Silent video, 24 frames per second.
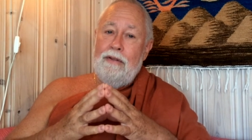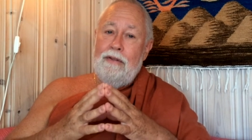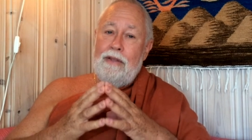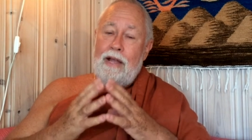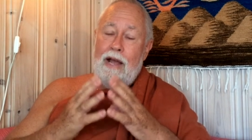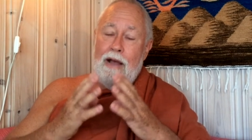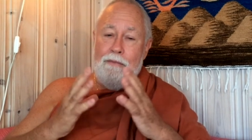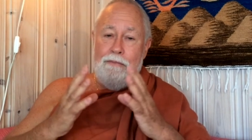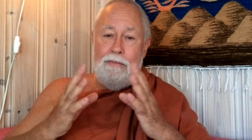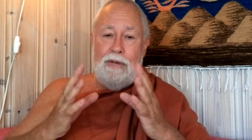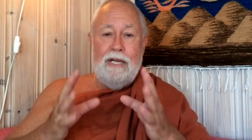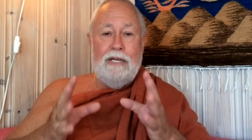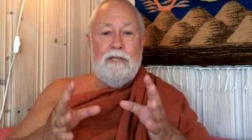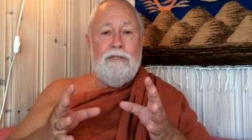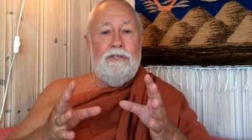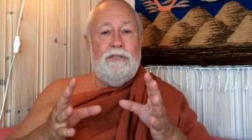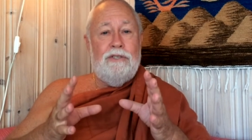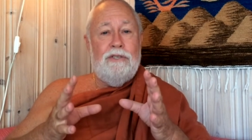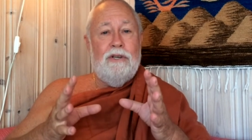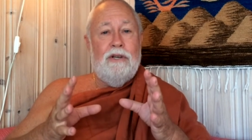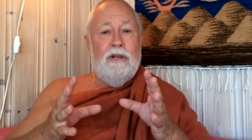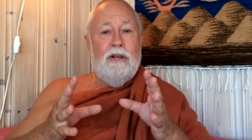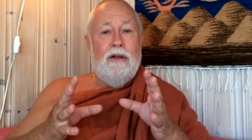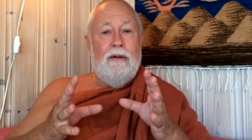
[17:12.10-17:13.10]
That
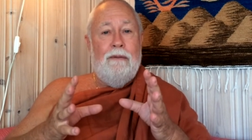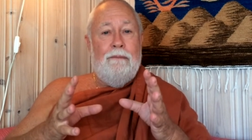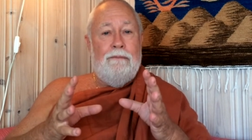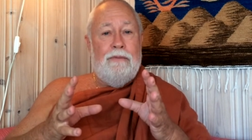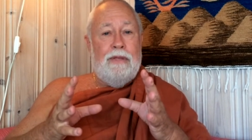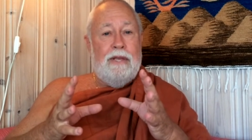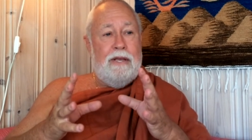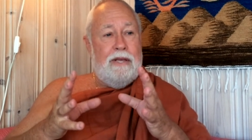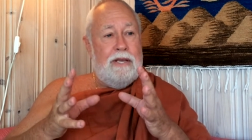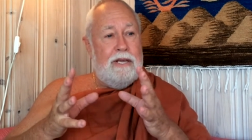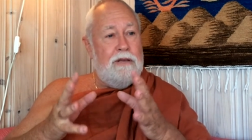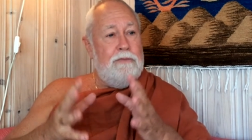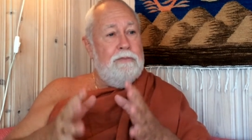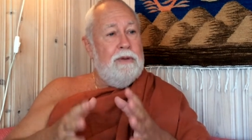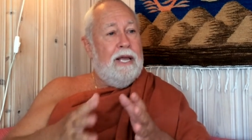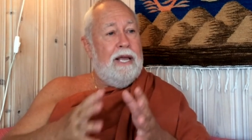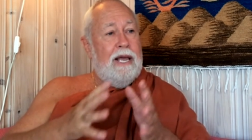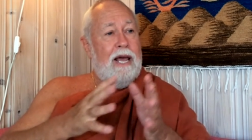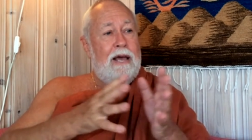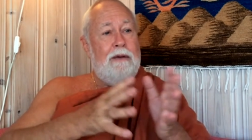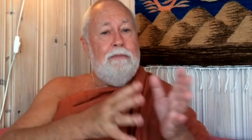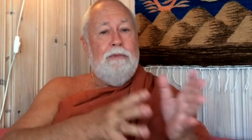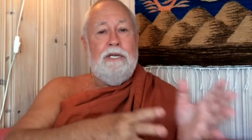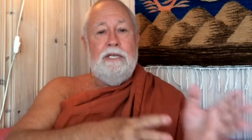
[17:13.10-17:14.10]
means he
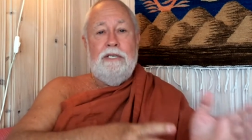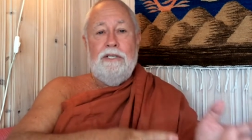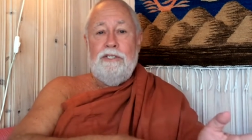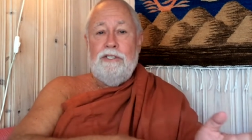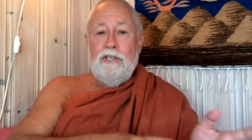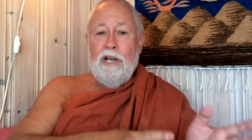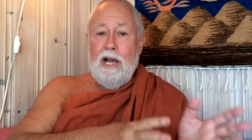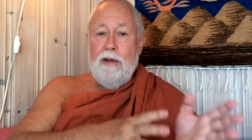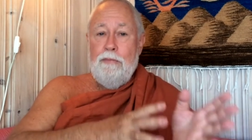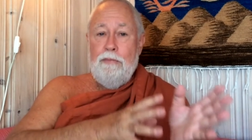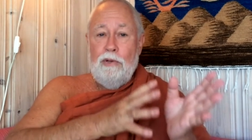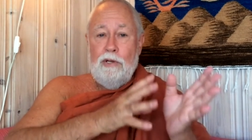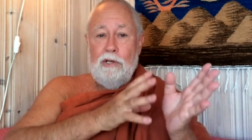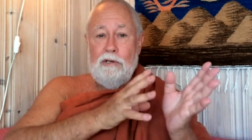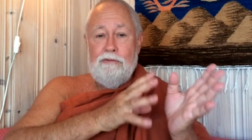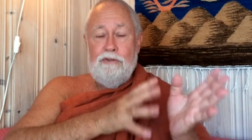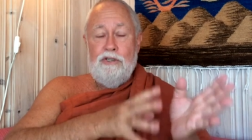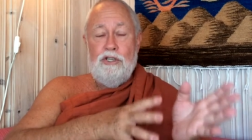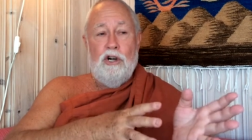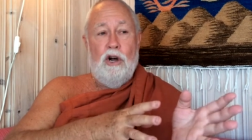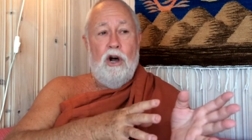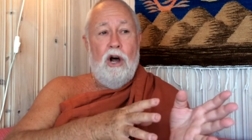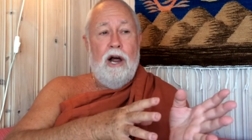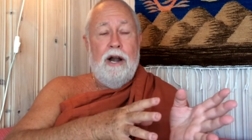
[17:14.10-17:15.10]
became a disciple of
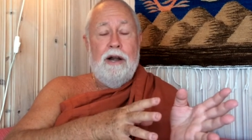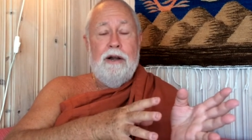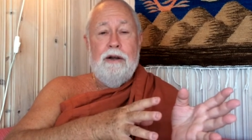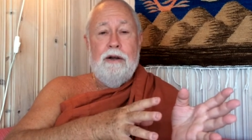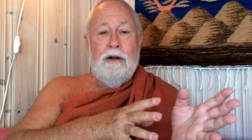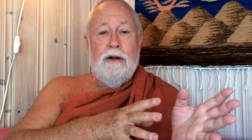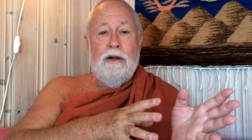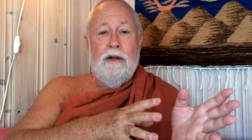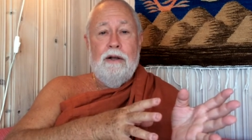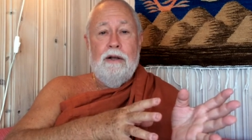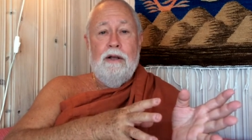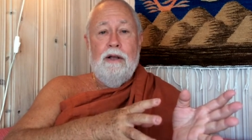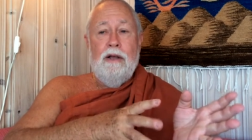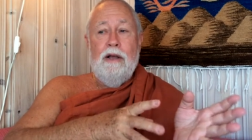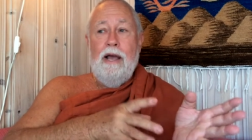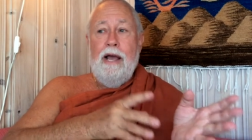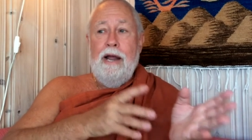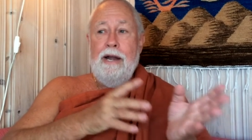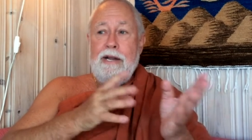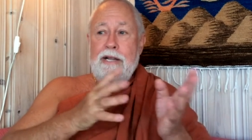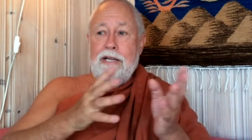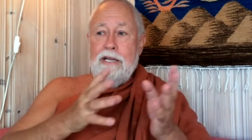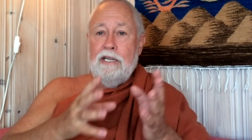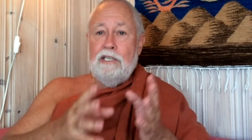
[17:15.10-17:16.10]
John,
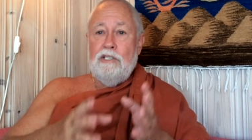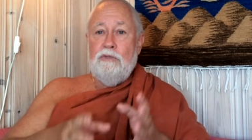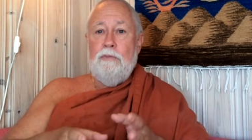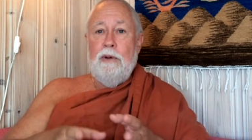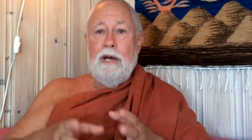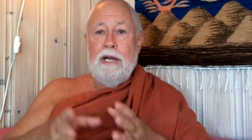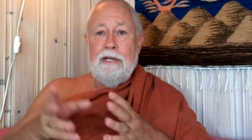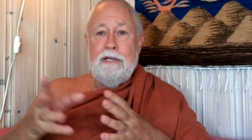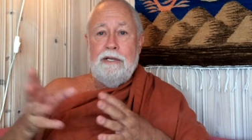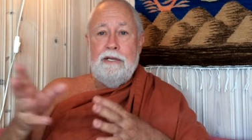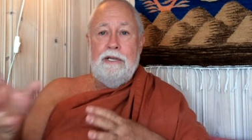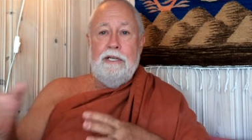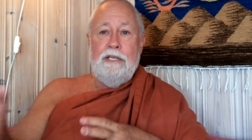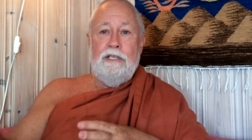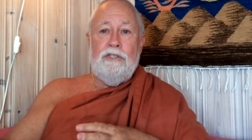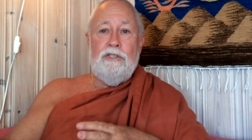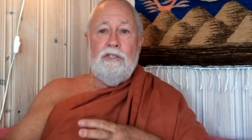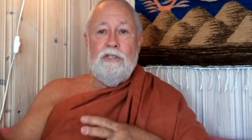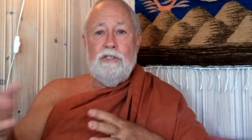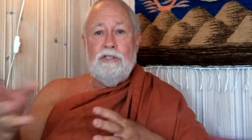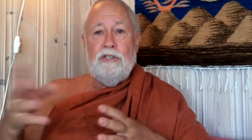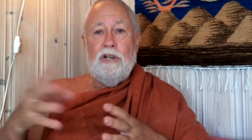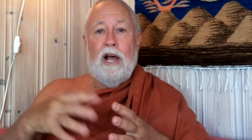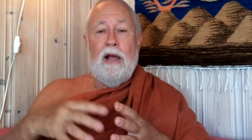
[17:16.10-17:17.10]
and he expected his
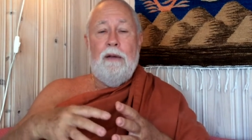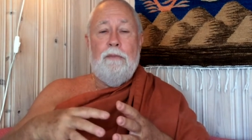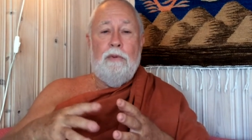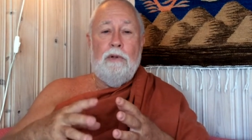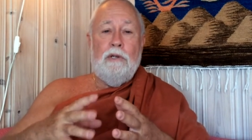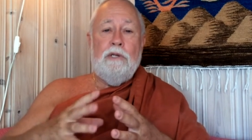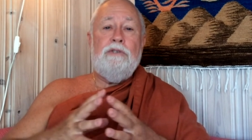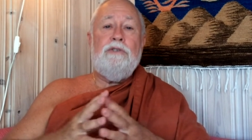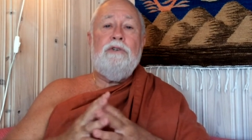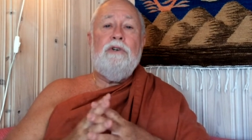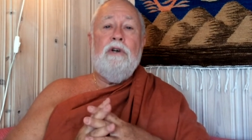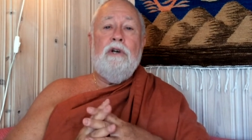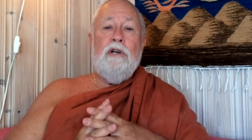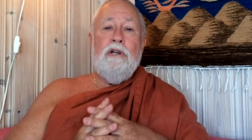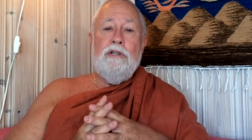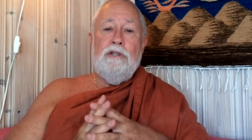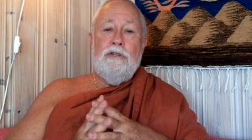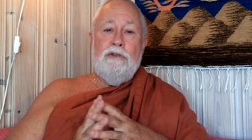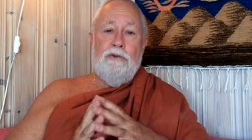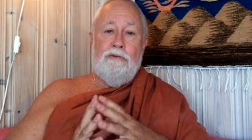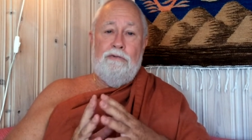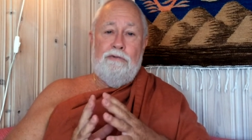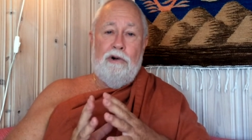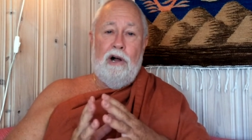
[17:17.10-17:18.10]
disciples
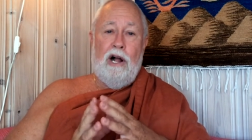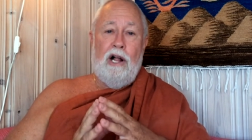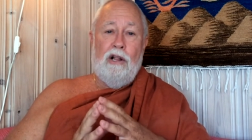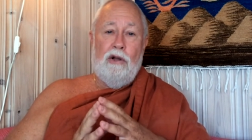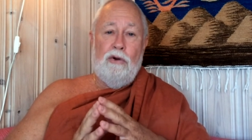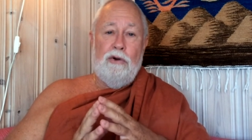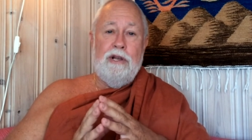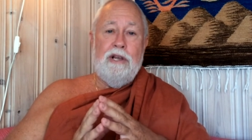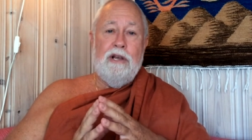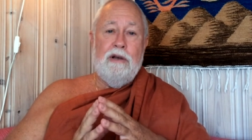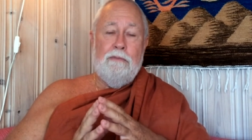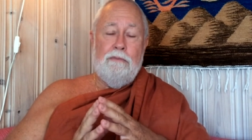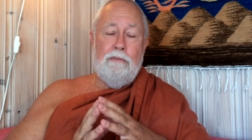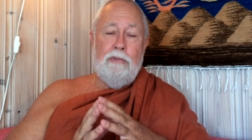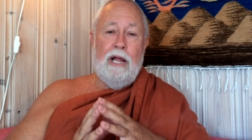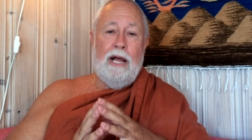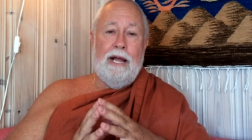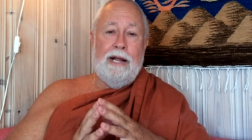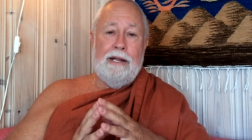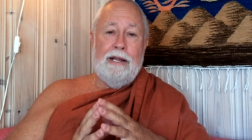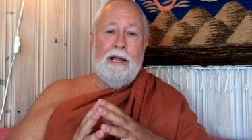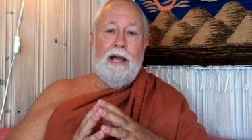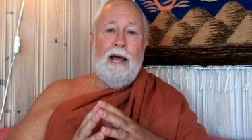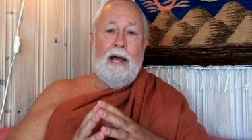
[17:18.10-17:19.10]
to follow him
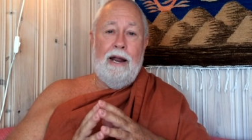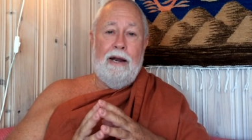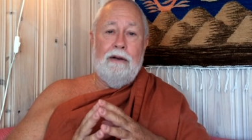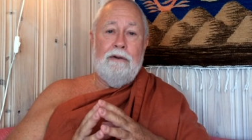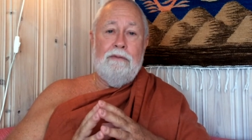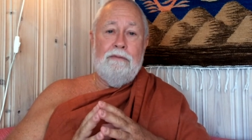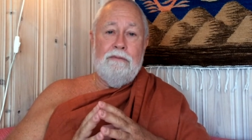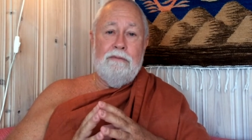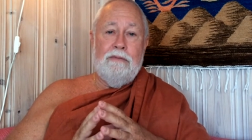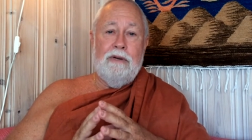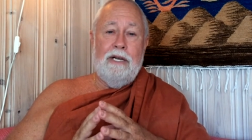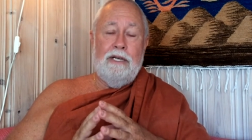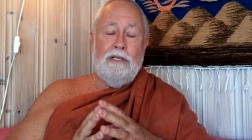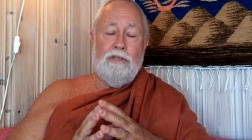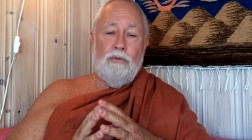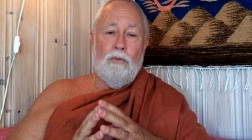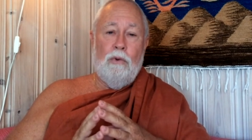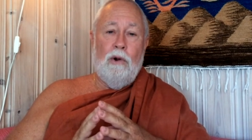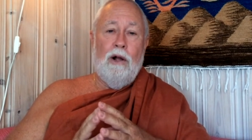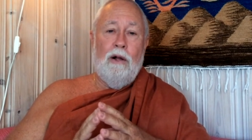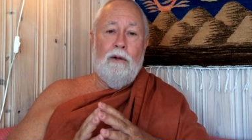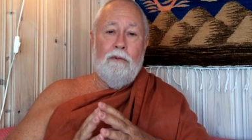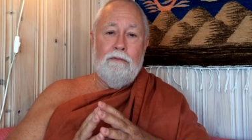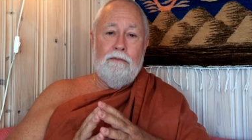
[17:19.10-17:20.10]
like that as
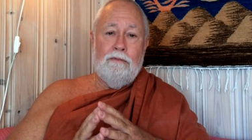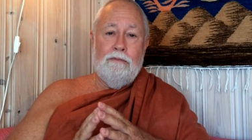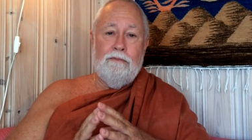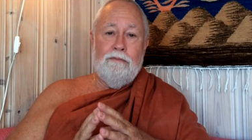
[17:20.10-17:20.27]
well.